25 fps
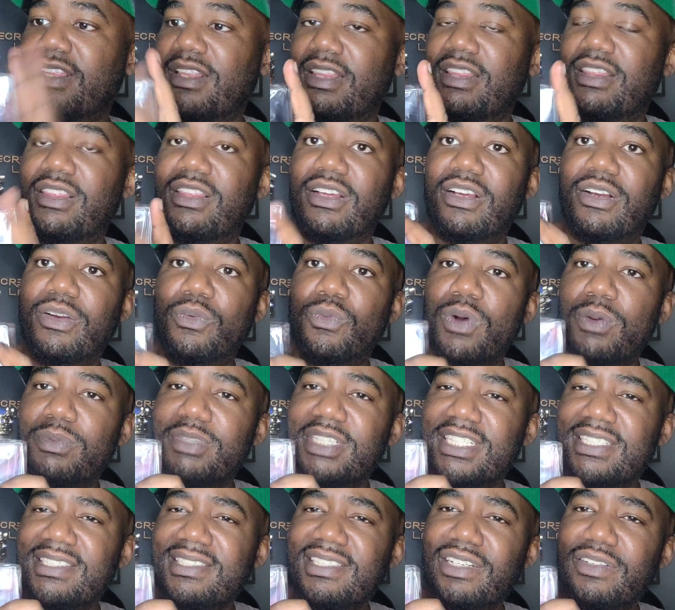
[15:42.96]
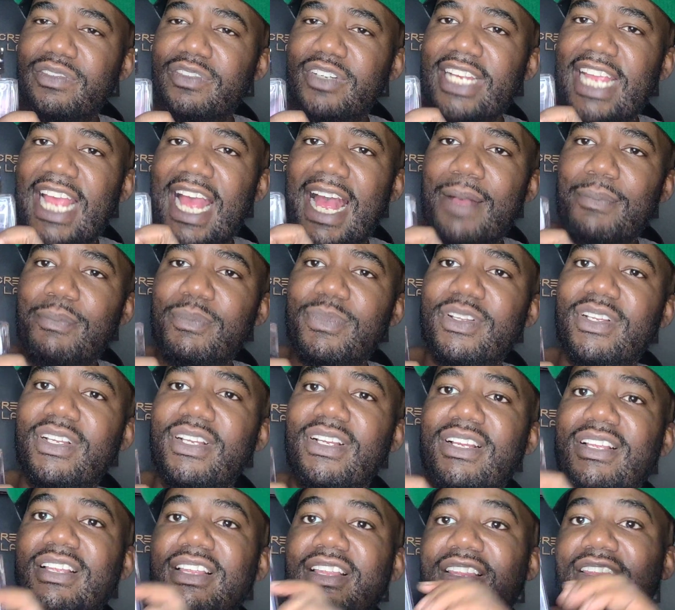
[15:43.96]
one with the silver cap,
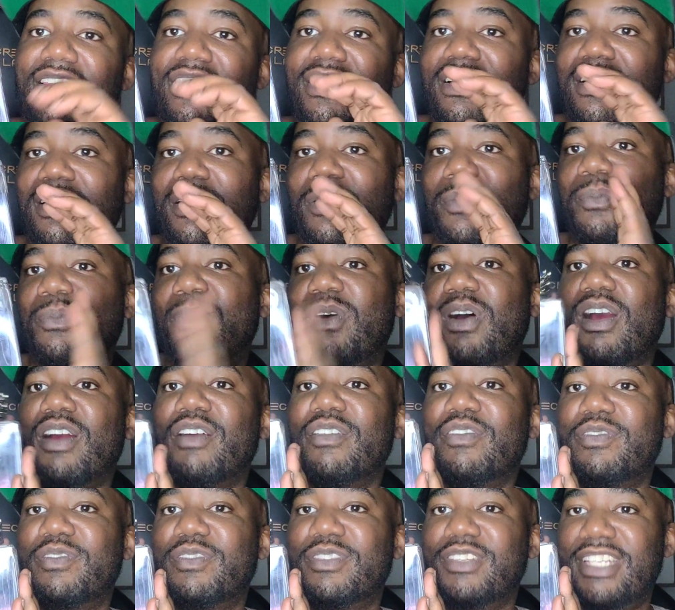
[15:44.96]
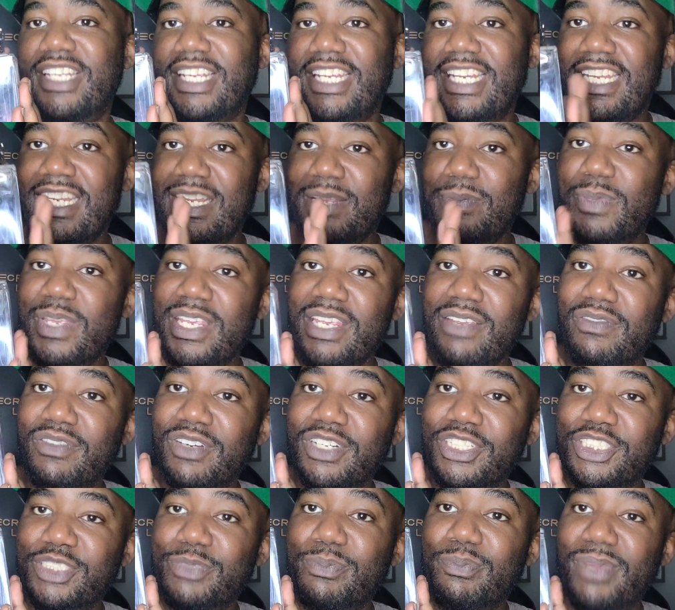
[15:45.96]
the EDP
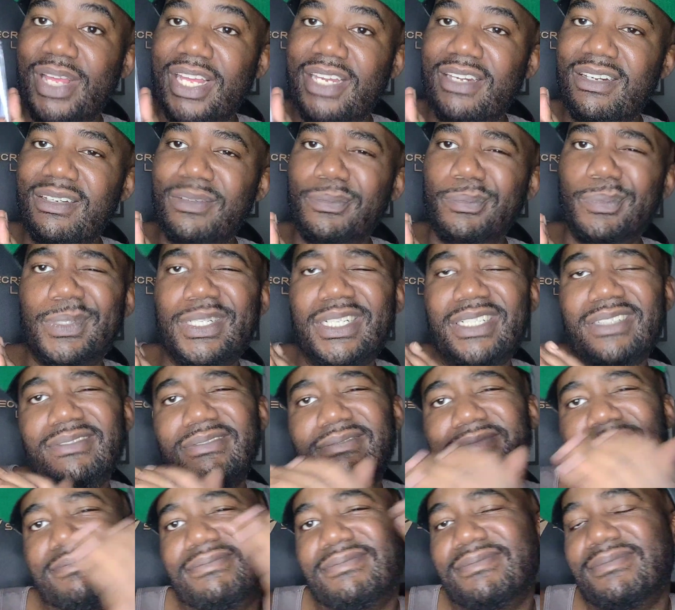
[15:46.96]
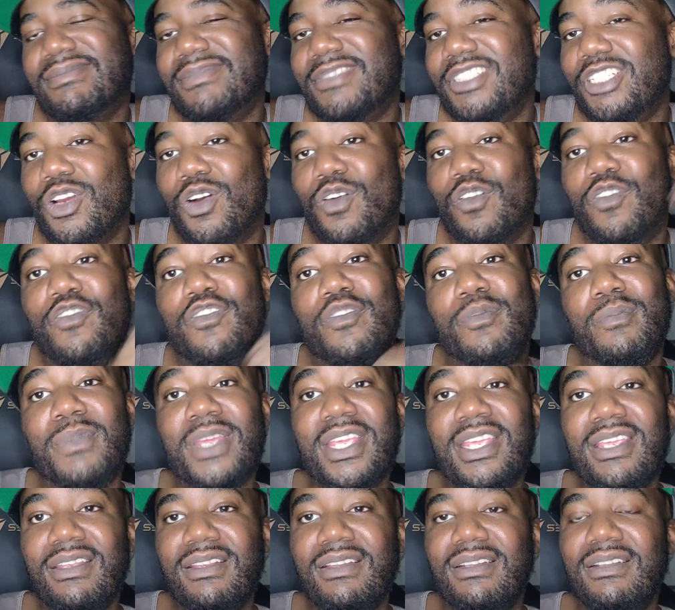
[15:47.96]
version better. But for
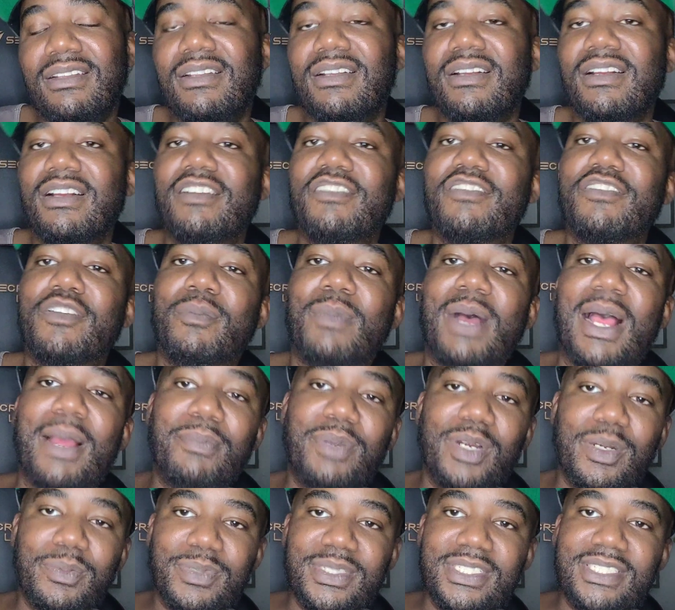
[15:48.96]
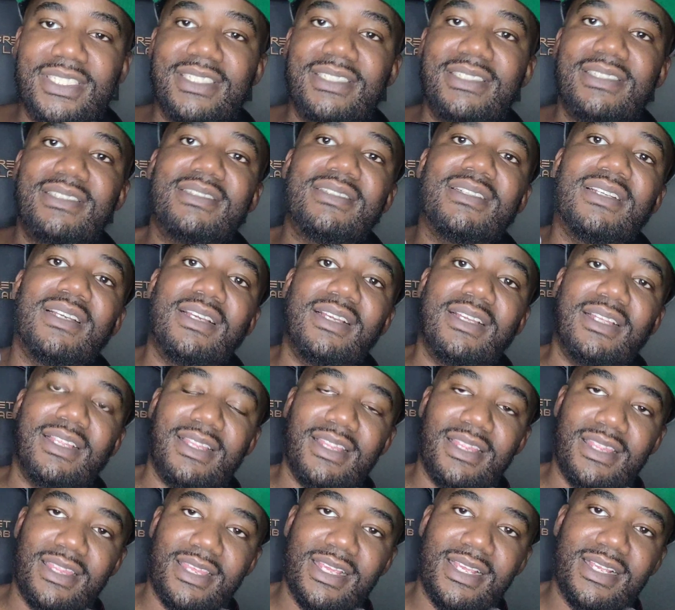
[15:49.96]
me, for my purposes,
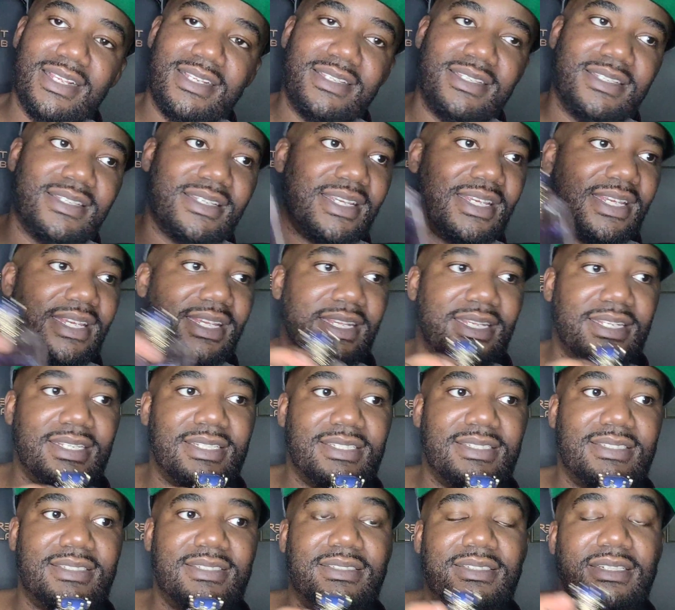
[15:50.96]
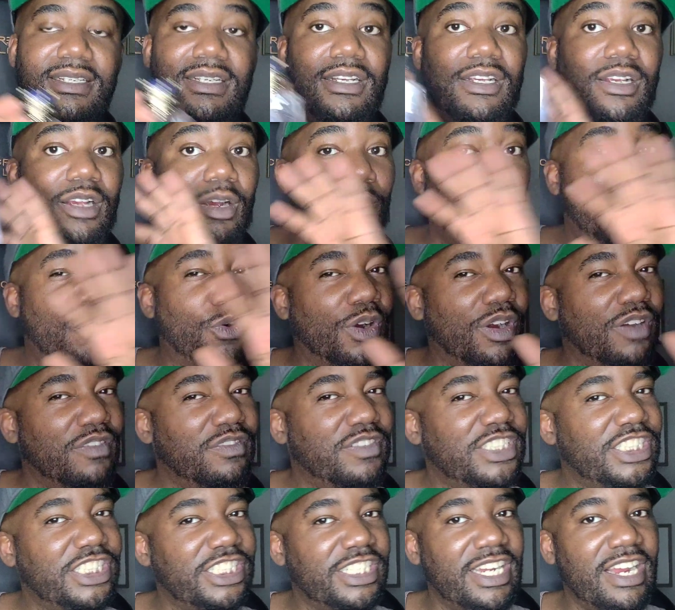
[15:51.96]
this is more
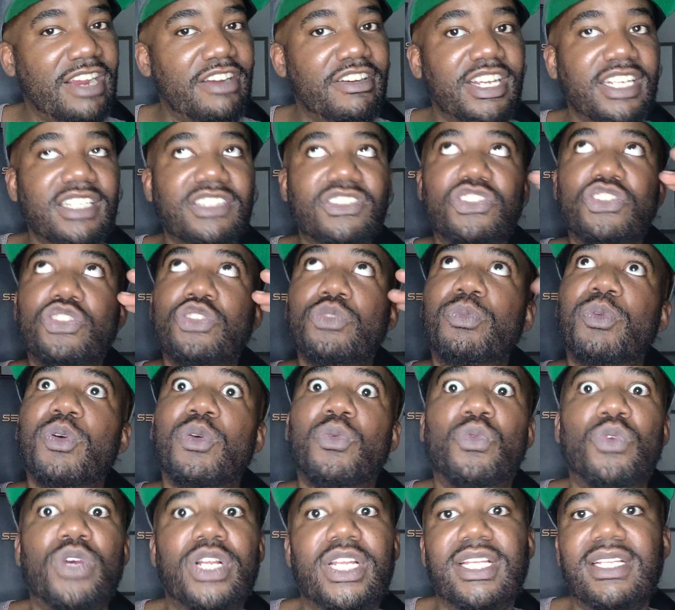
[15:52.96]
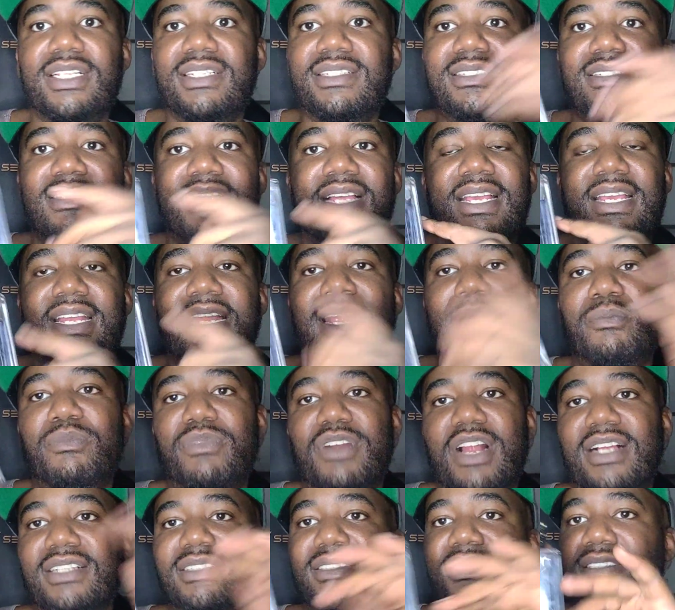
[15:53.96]
of a generic super woody. This is like an
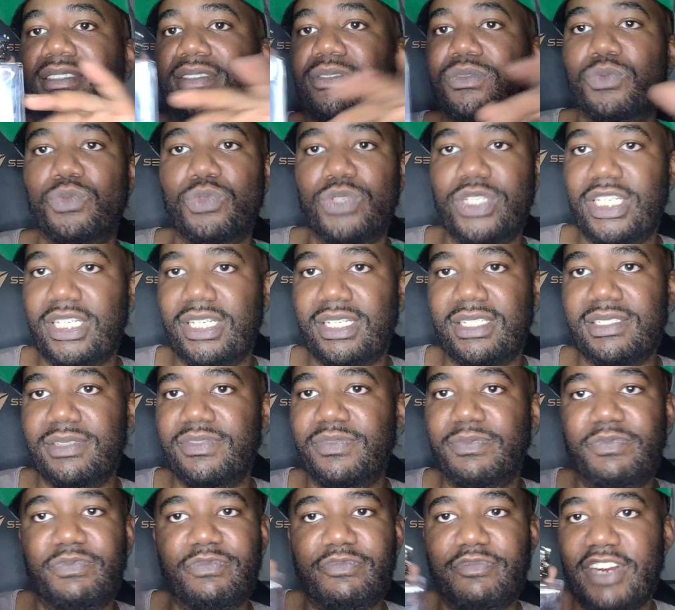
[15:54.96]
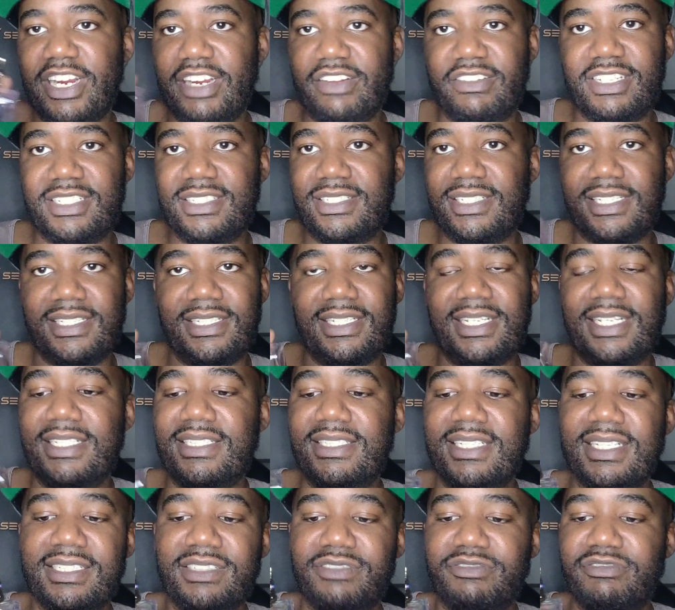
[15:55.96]
Ambroxan woodiness fragrance.
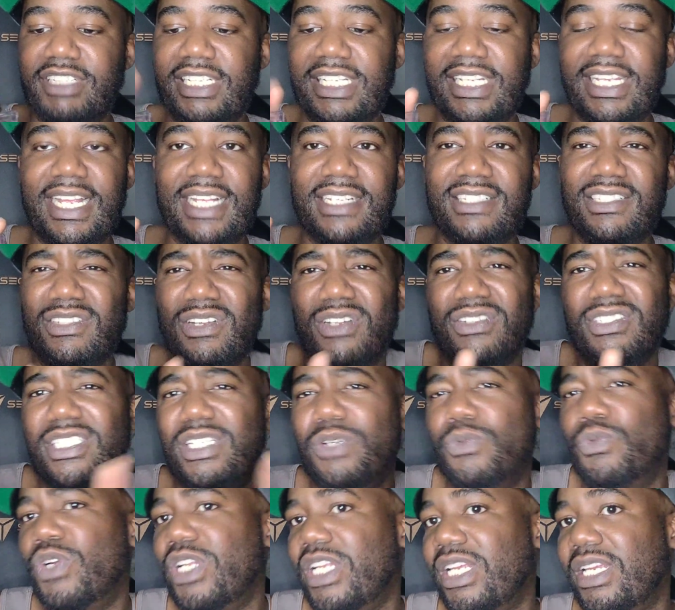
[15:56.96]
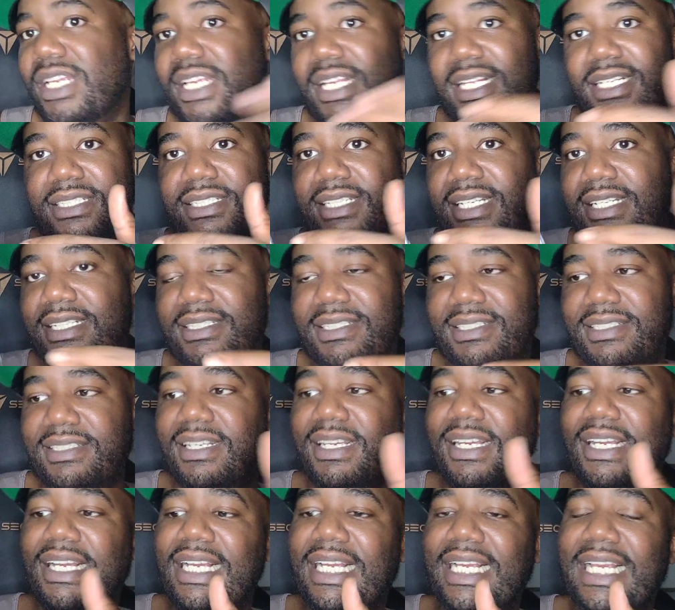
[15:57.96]
It doesn't really get salty woody.
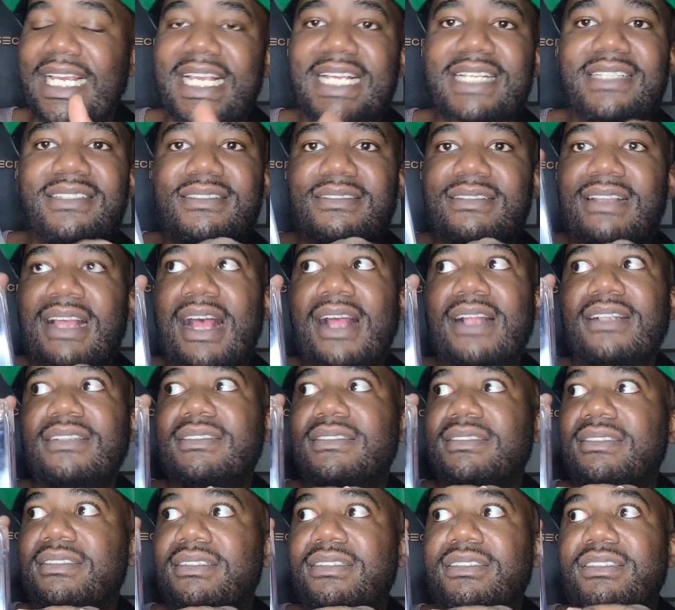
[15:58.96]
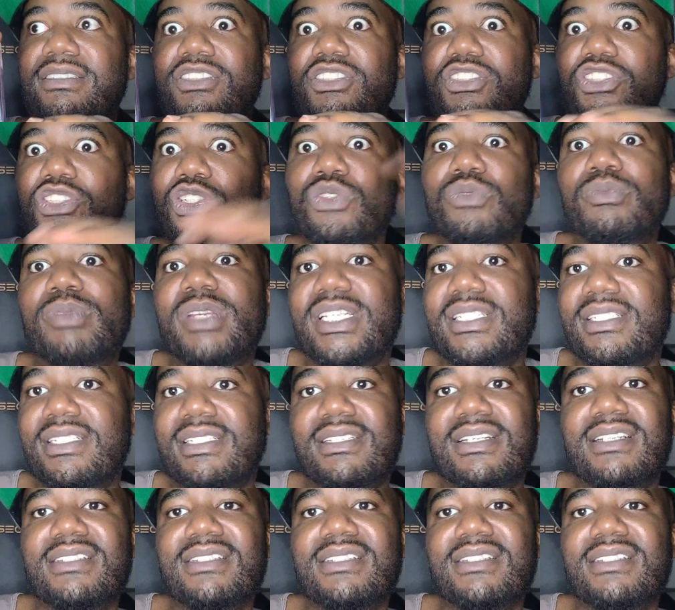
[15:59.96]
It's not too busy.